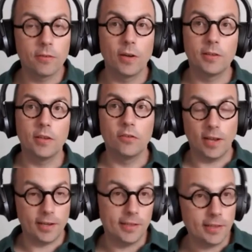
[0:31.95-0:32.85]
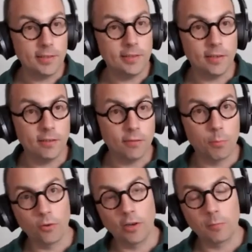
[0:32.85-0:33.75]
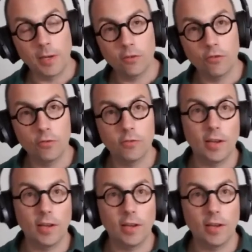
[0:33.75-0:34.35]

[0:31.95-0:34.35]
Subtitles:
So I teach data analytics for project managers.